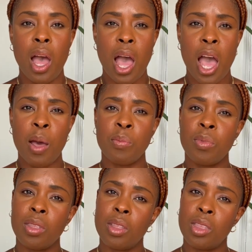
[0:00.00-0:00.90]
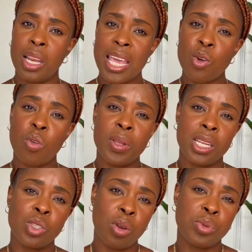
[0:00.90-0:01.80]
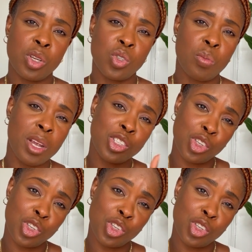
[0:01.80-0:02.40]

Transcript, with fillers: Um, the link will be in the description so make